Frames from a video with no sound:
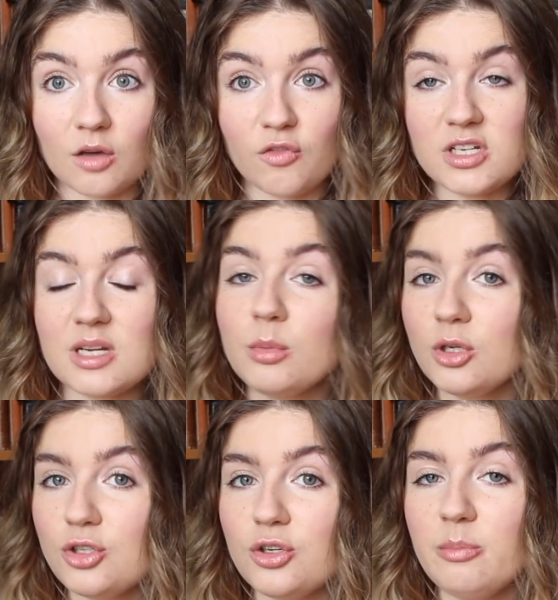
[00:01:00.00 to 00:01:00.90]
First up, I'm
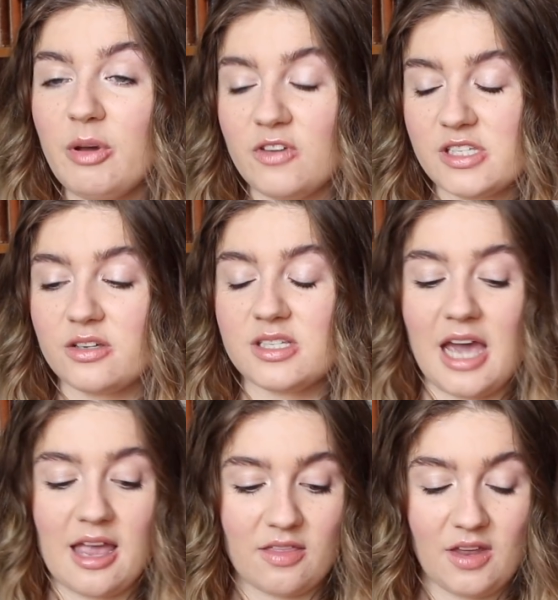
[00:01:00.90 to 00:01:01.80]
going to show you my physical
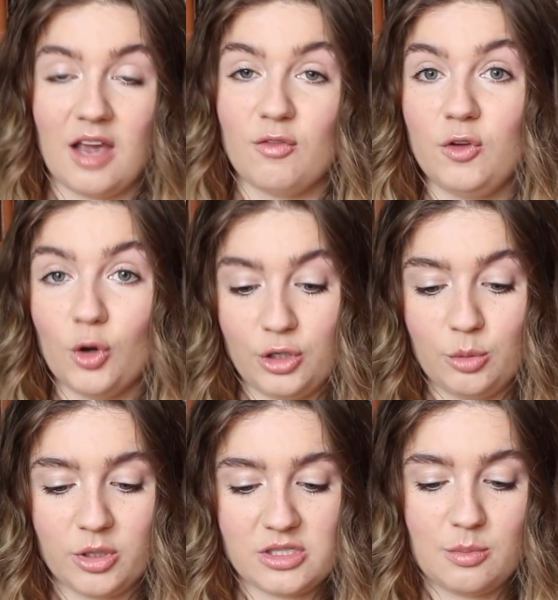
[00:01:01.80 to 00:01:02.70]
stack, and then I have a few
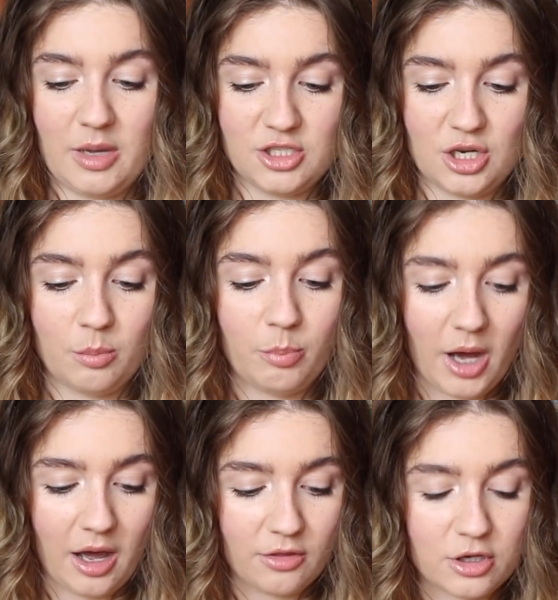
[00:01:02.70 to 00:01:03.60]
audiobooks to mention,
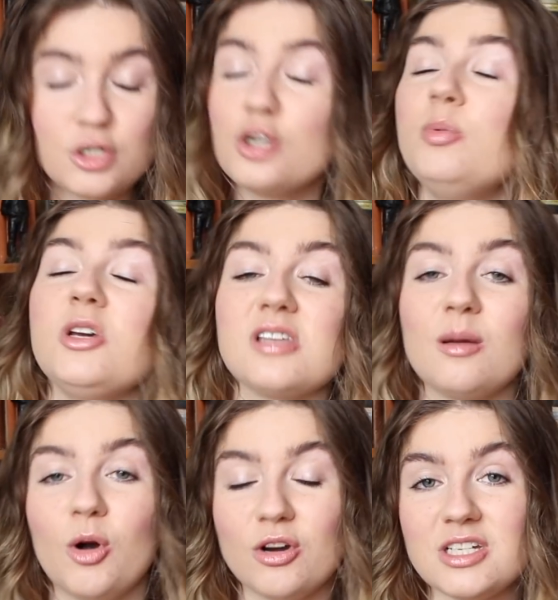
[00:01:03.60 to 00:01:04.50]
but there are two books
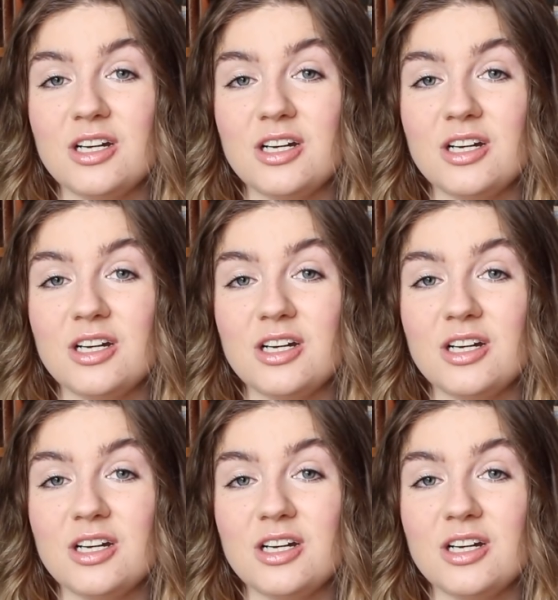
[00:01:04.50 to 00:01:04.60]
I'm already